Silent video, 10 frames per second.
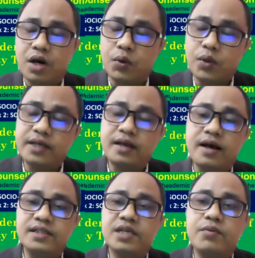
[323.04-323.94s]
with the
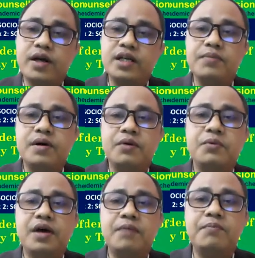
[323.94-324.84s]
concept whatever
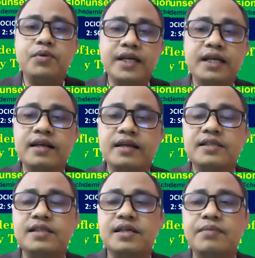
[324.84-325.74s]
we are putting in the
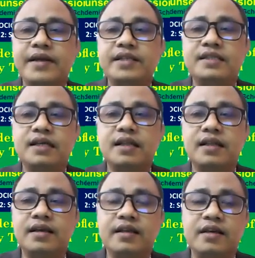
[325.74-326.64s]
study material
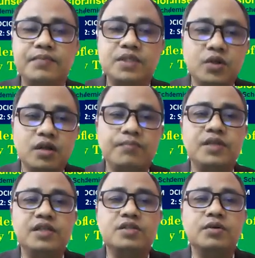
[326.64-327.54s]
in that particular,
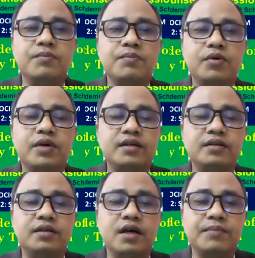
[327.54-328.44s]
this
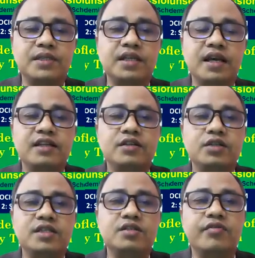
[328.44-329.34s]
important, basically in
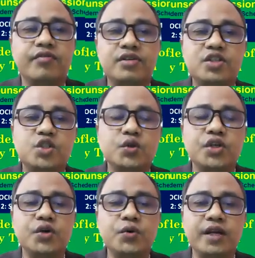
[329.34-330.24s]
this first two
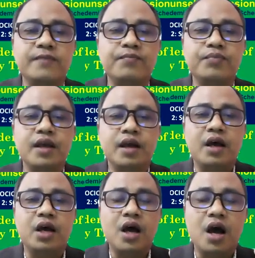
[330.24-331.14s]
unit,
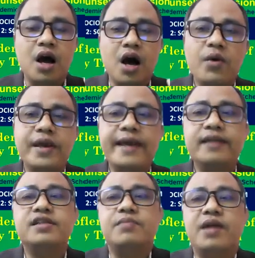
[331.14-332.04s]
how we
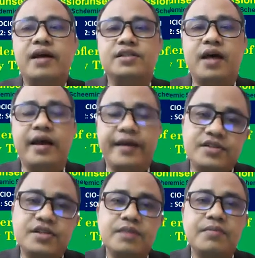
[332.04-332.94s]
can summarize? I
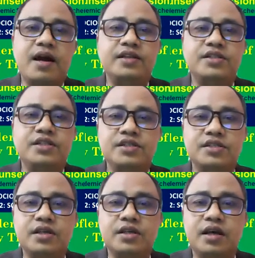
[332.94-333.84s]
can summarize this.
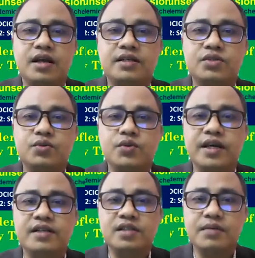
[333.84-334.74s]
We
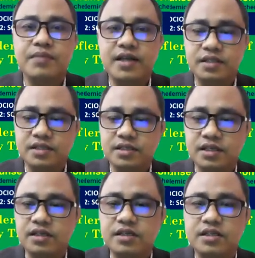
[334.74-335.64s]
can summarize this
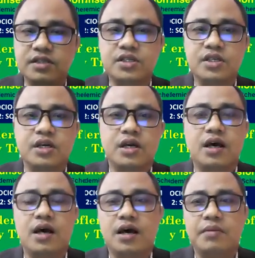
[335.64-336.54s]
in this
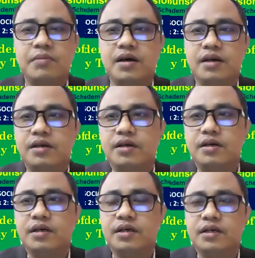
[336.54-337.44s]
uh,
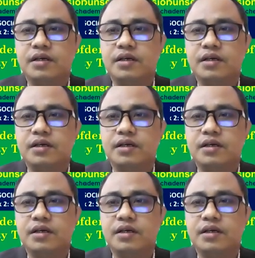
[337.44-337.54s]
uh,